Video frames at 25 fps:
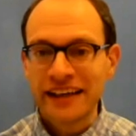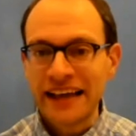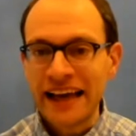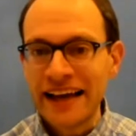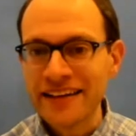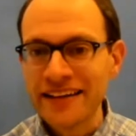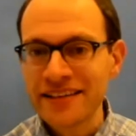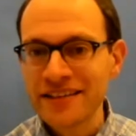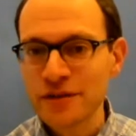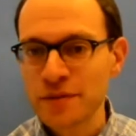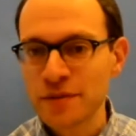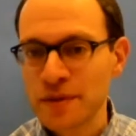
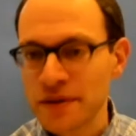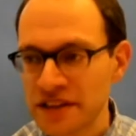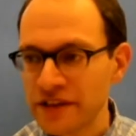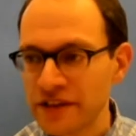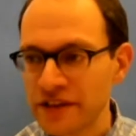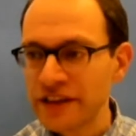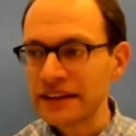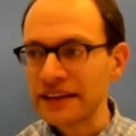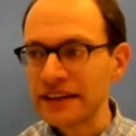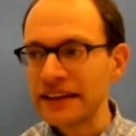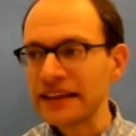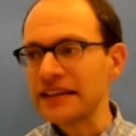cancer
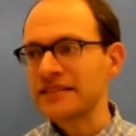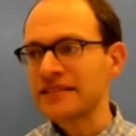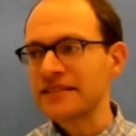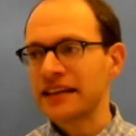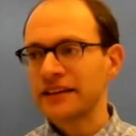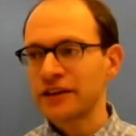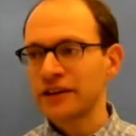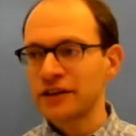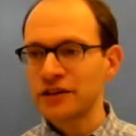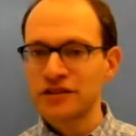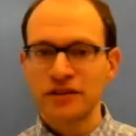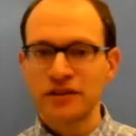specifically is
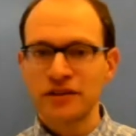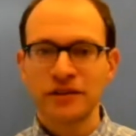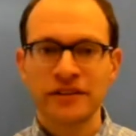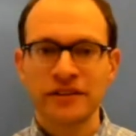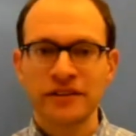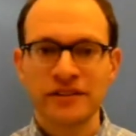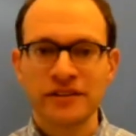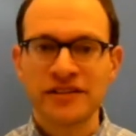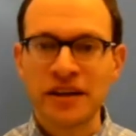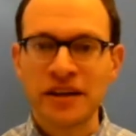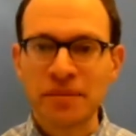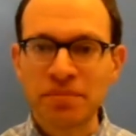that there's
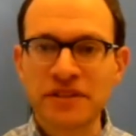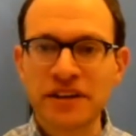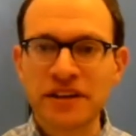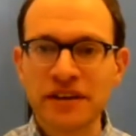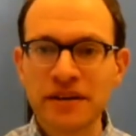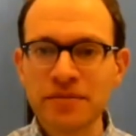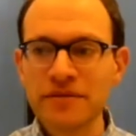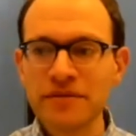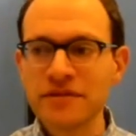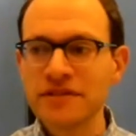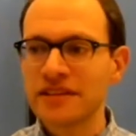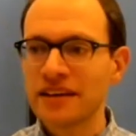certain
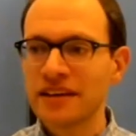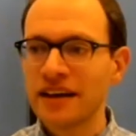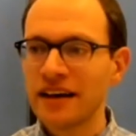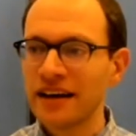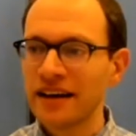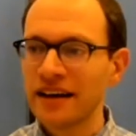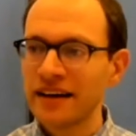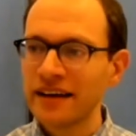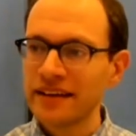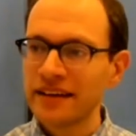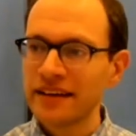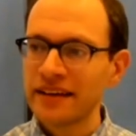symptoms,
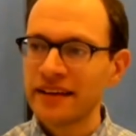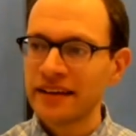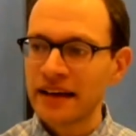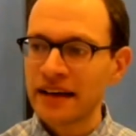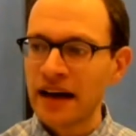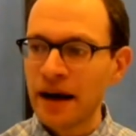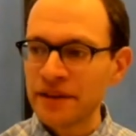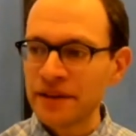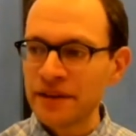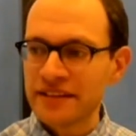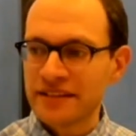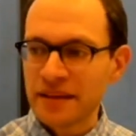
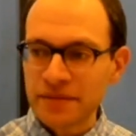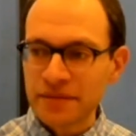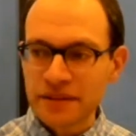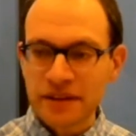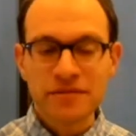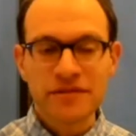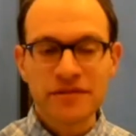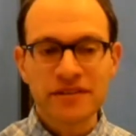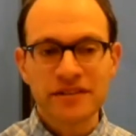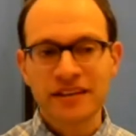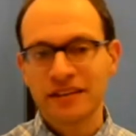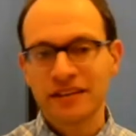common
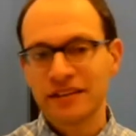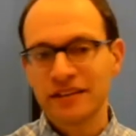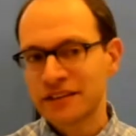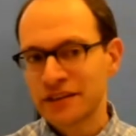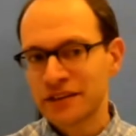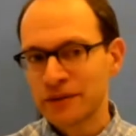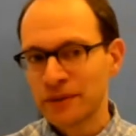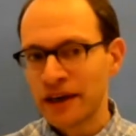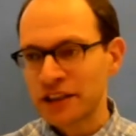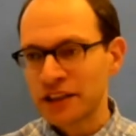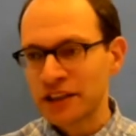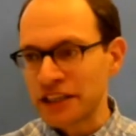symptoms to
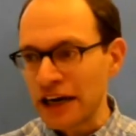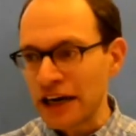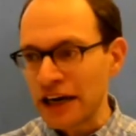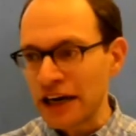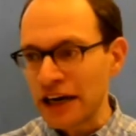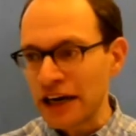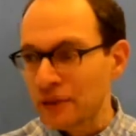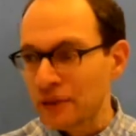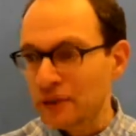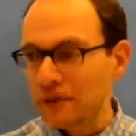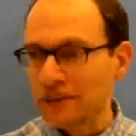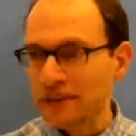watch out
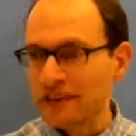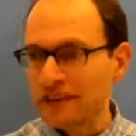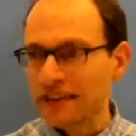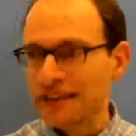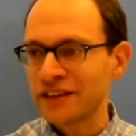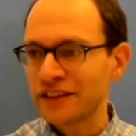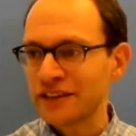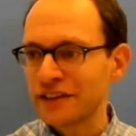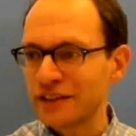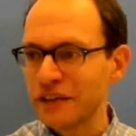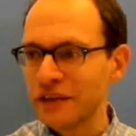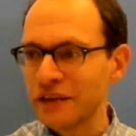for,
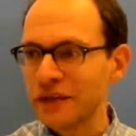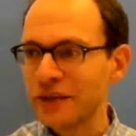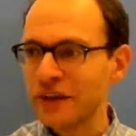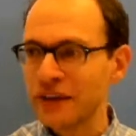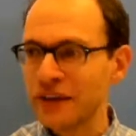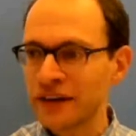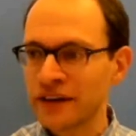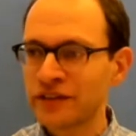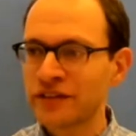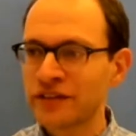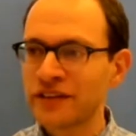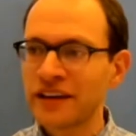and so
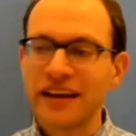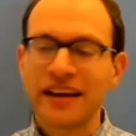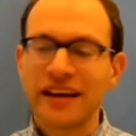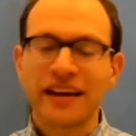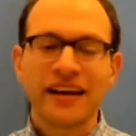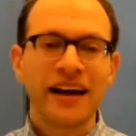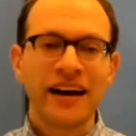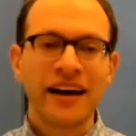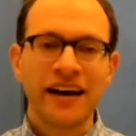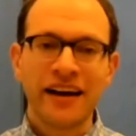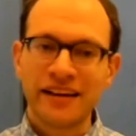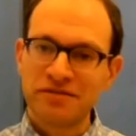there's
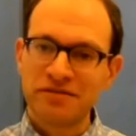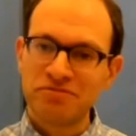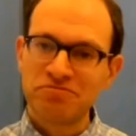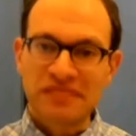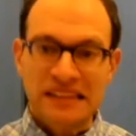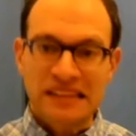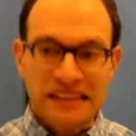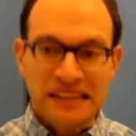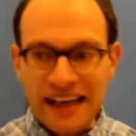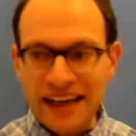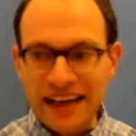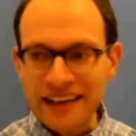
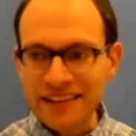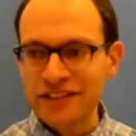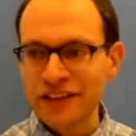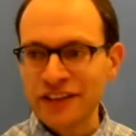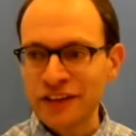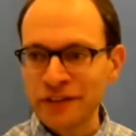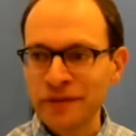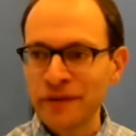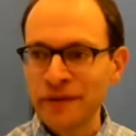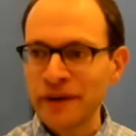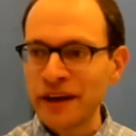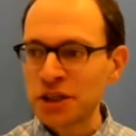lots of
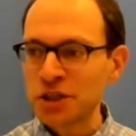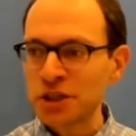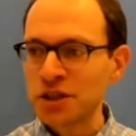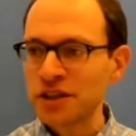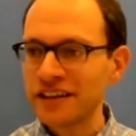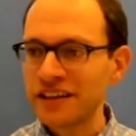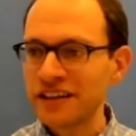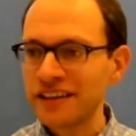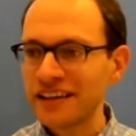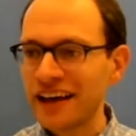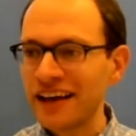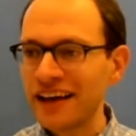
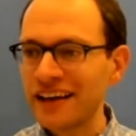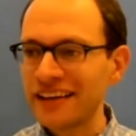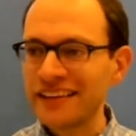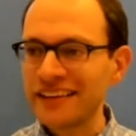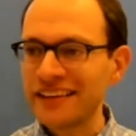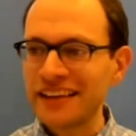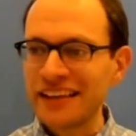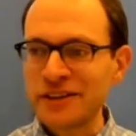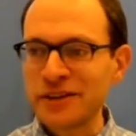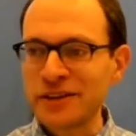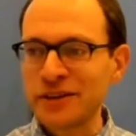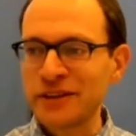information on
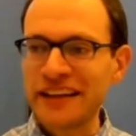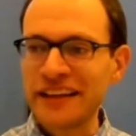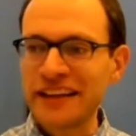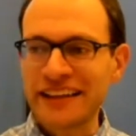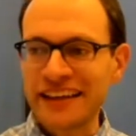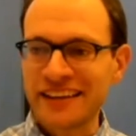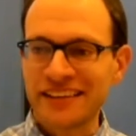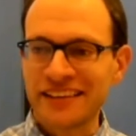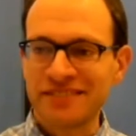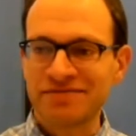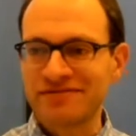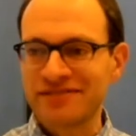the internet
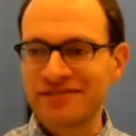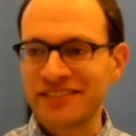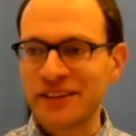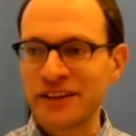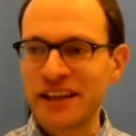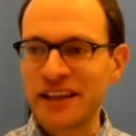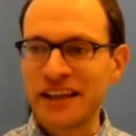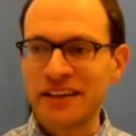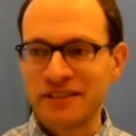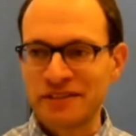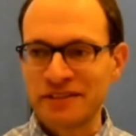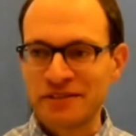that
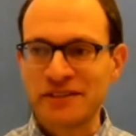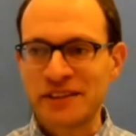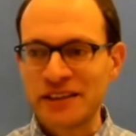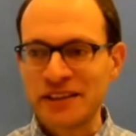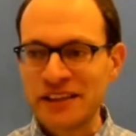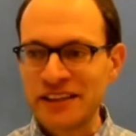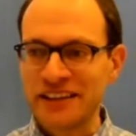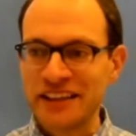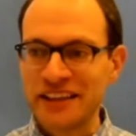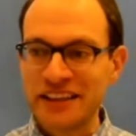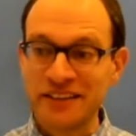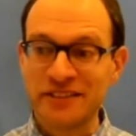
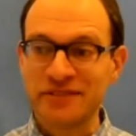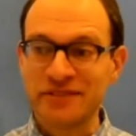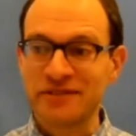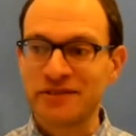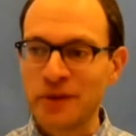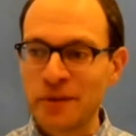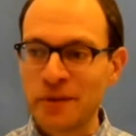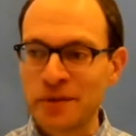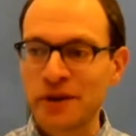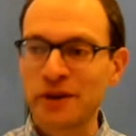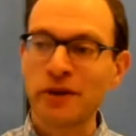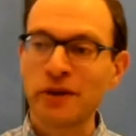in
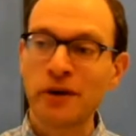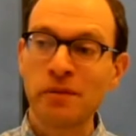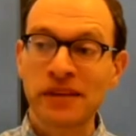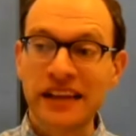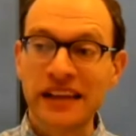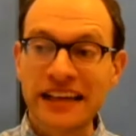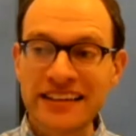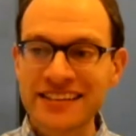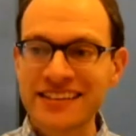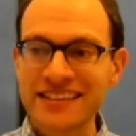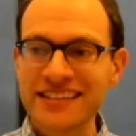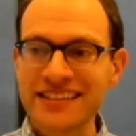reputable
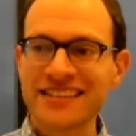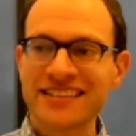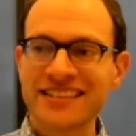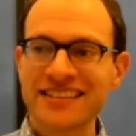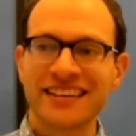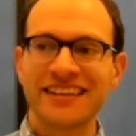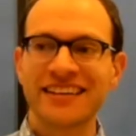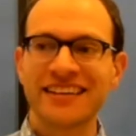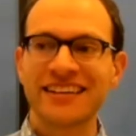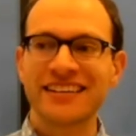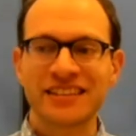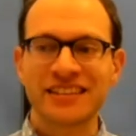places
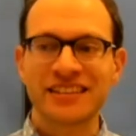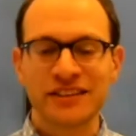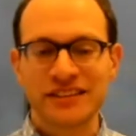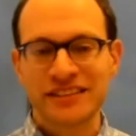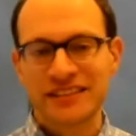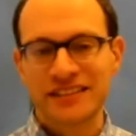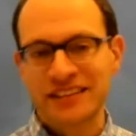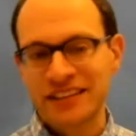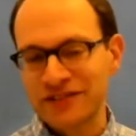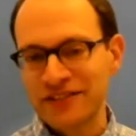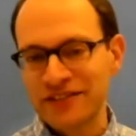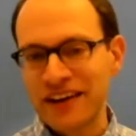to
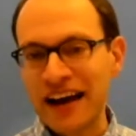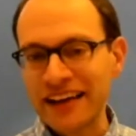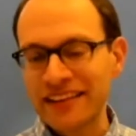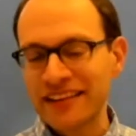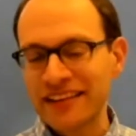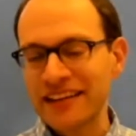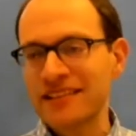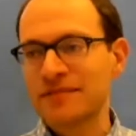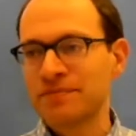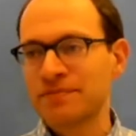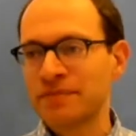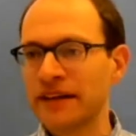find
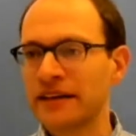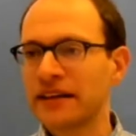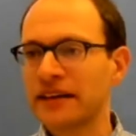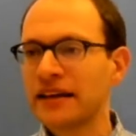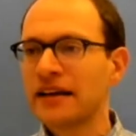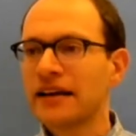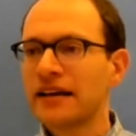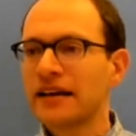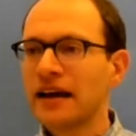this, but